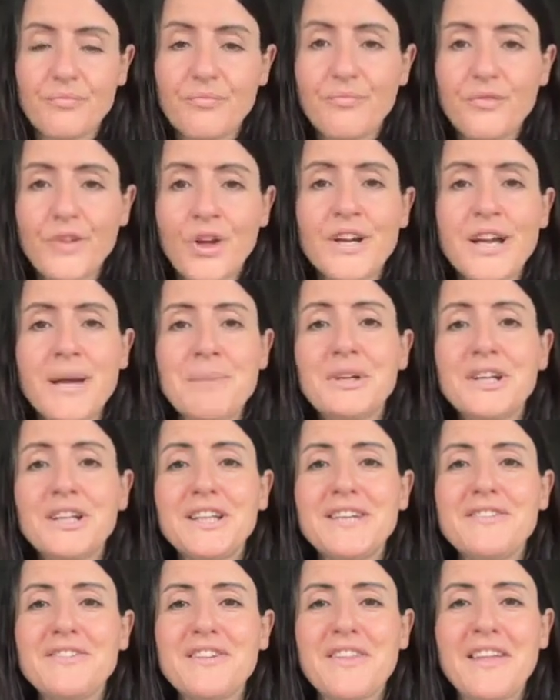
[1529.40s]
Okay, I'm going to
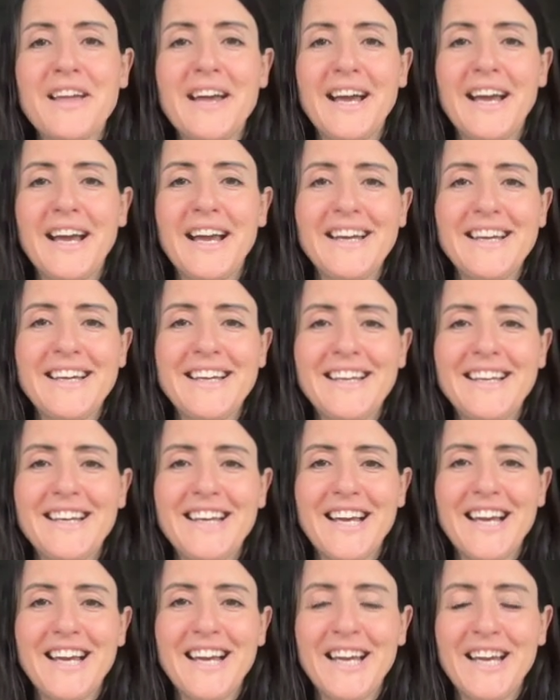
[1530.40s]
leave it there
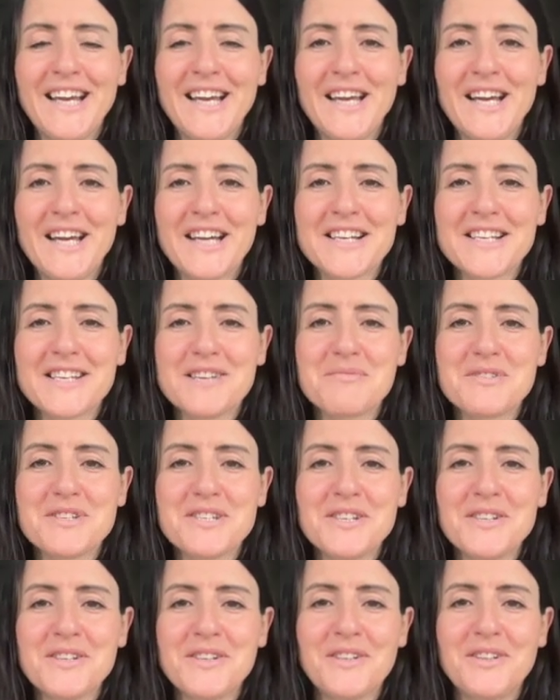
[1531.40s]
because I'm
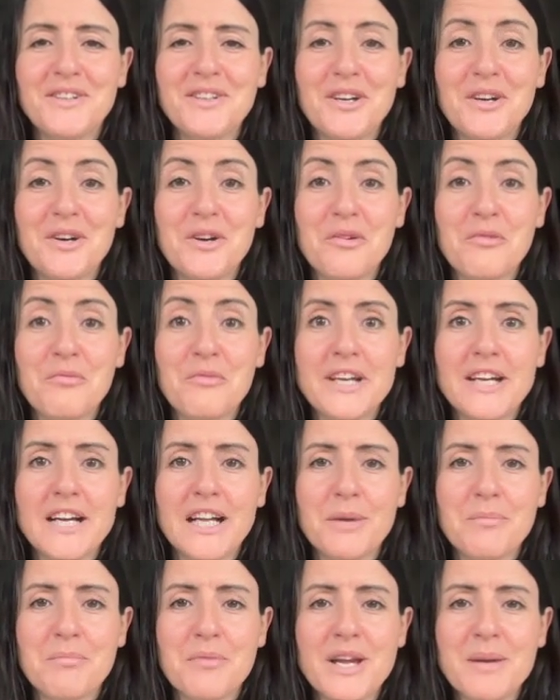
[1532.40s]
still
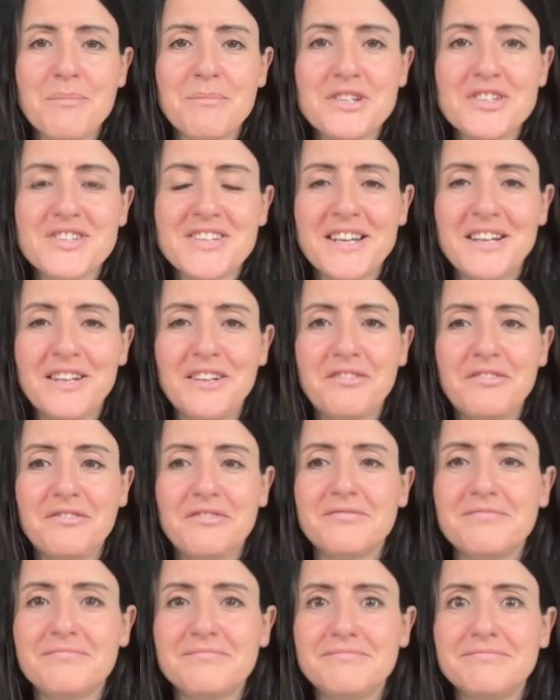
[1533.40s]
recalibrating
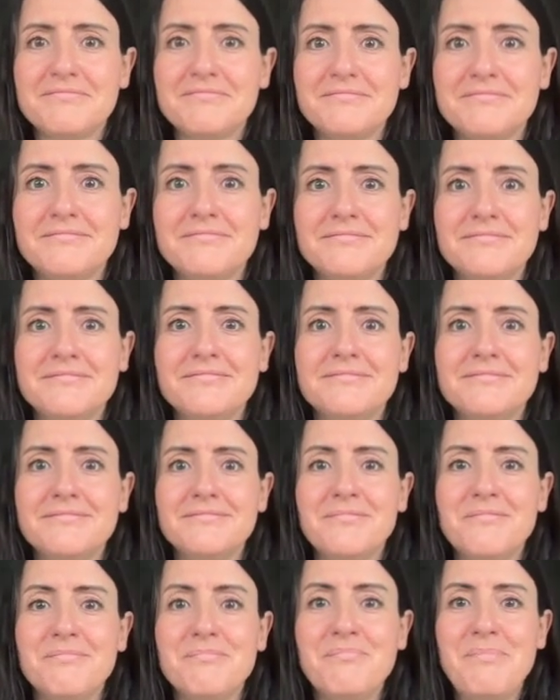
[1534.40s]
myself
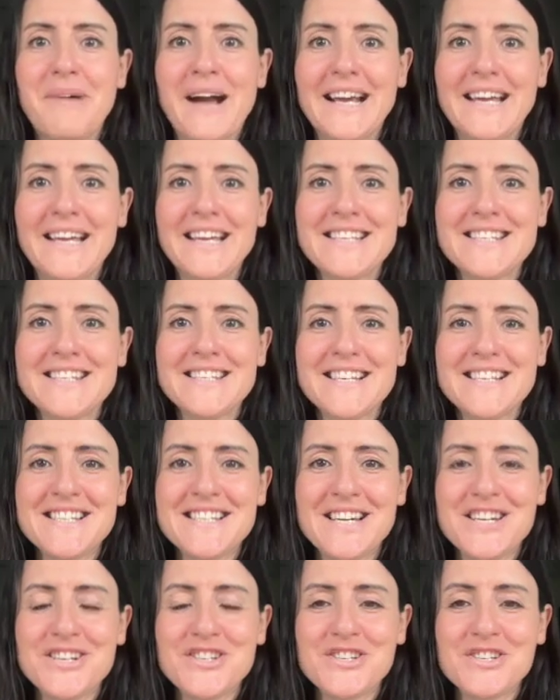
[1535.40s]
back into these
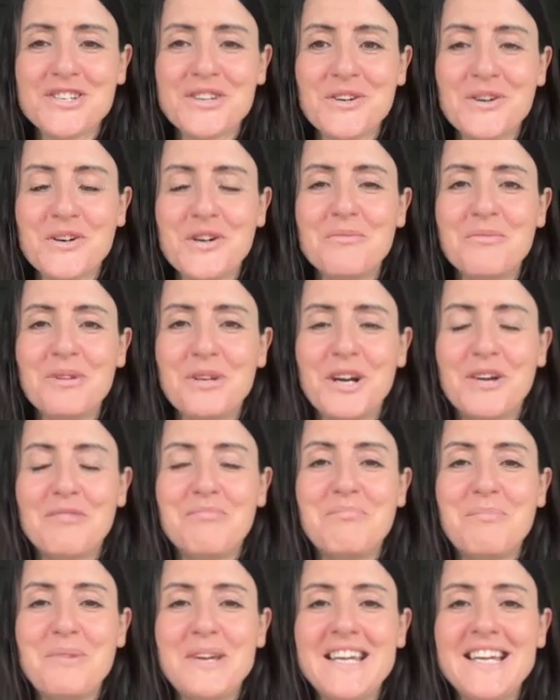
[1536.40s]
energies at home. You know,
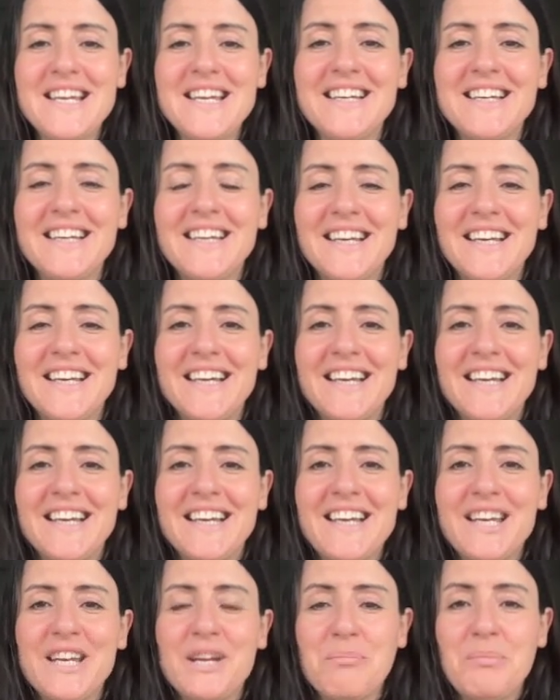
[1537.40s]
I've been
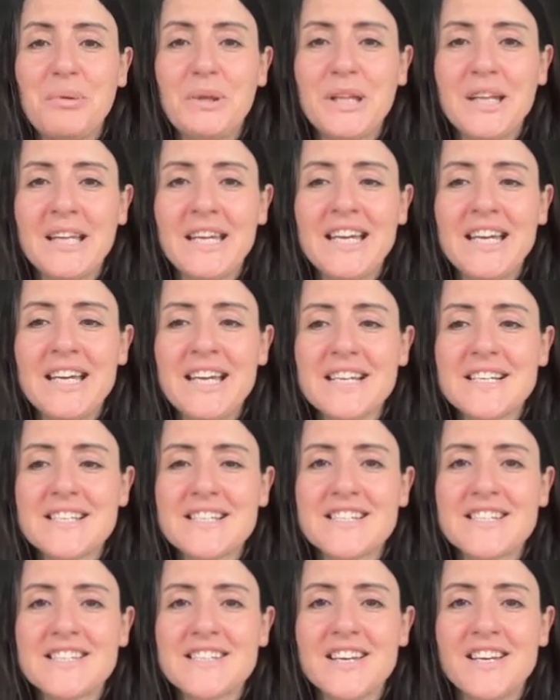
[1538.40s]
in a
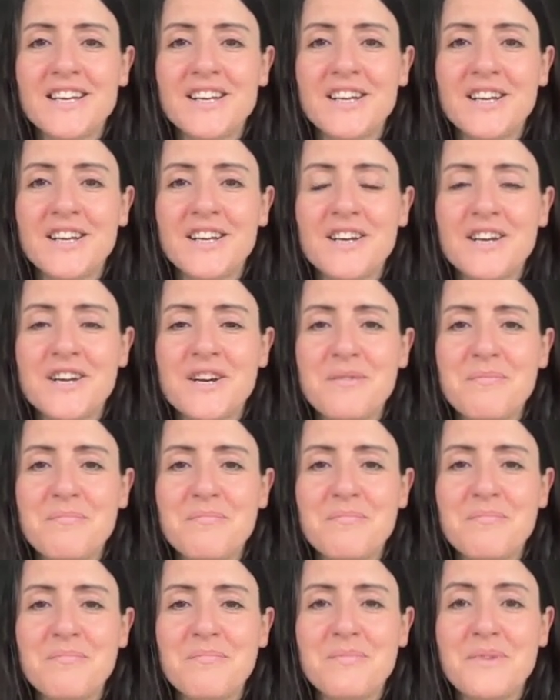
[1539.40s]
place
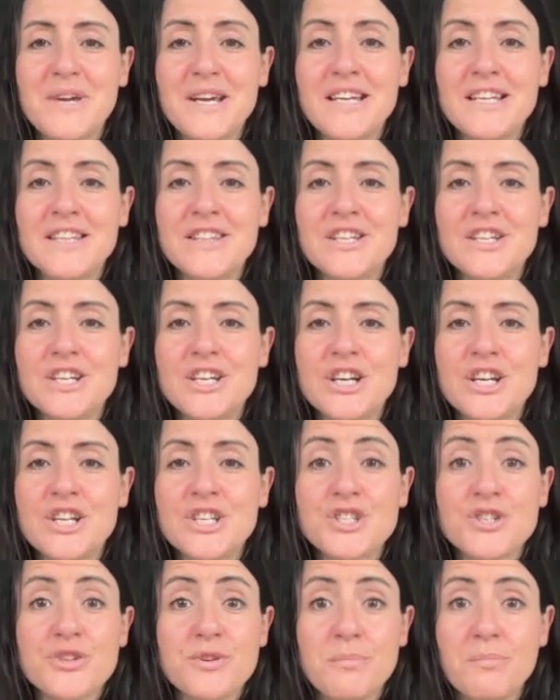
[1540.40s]
in the
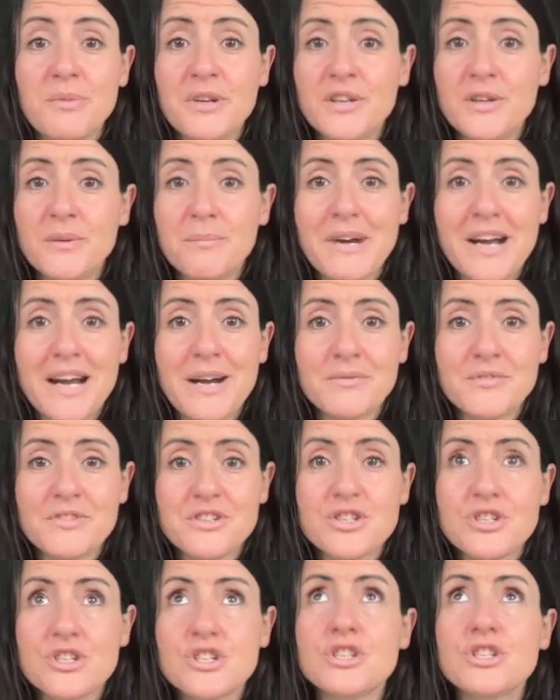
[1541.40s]

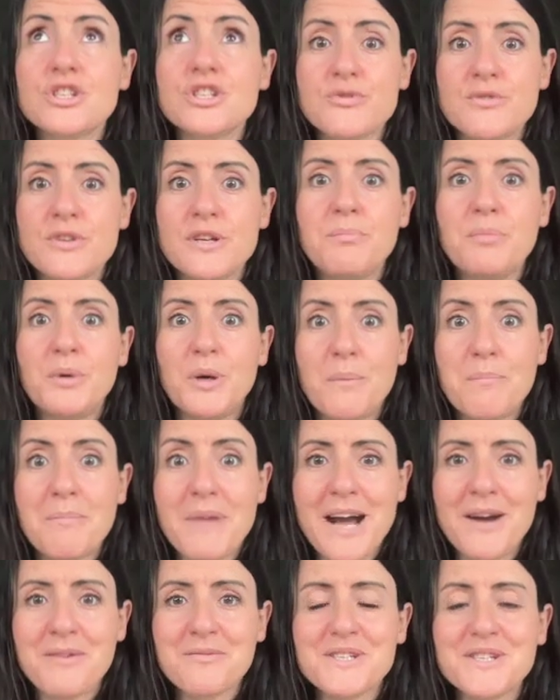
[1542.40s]
Chiripo
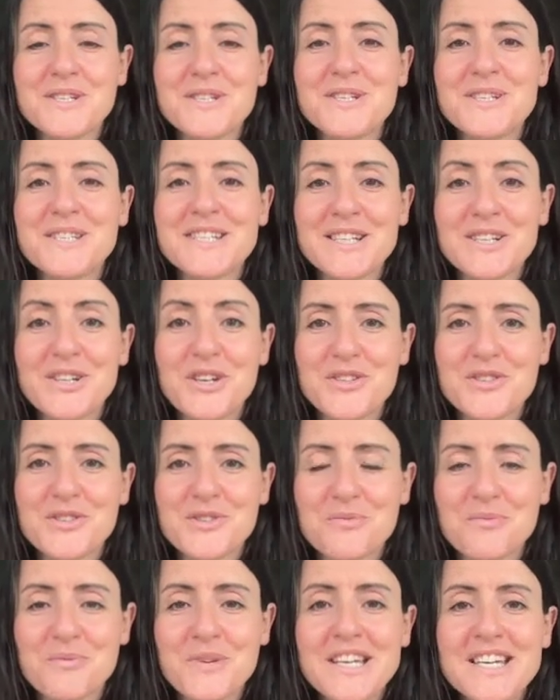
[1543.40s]
Mountains in
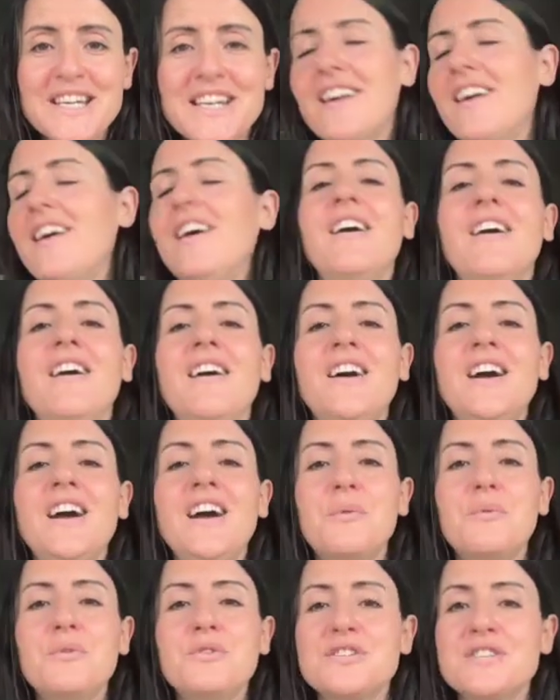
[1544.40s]
Costa Rica,
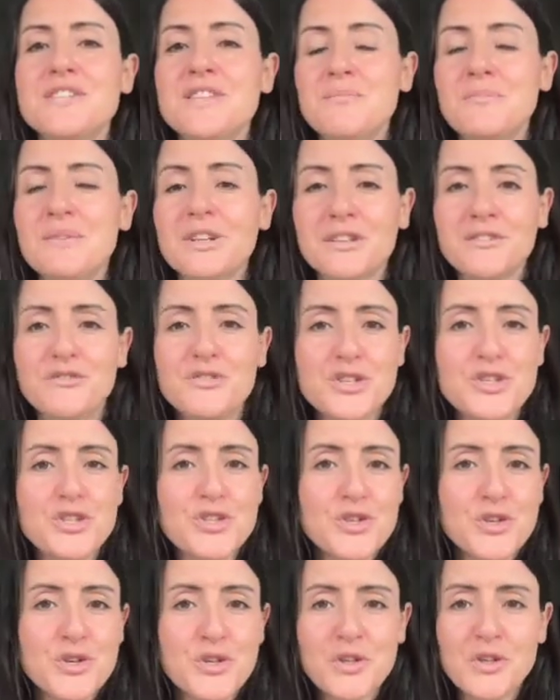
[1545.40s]
which is in the middle of the
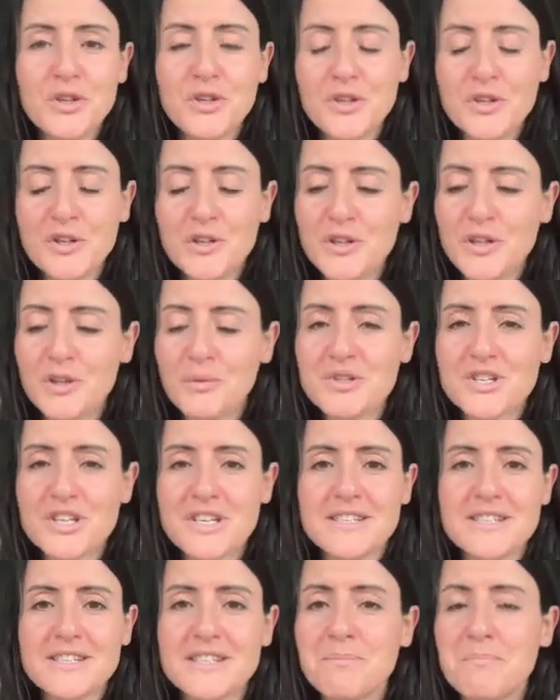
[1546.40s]
jungle, which
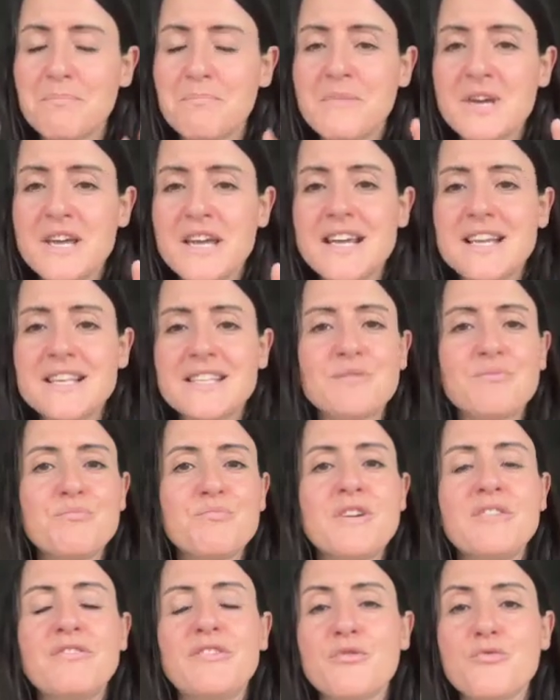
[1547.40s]
has this amazing
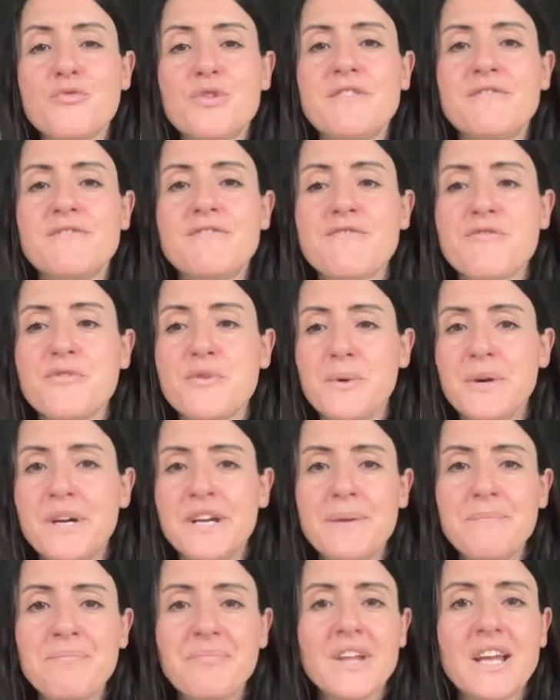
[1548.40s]
river running through it.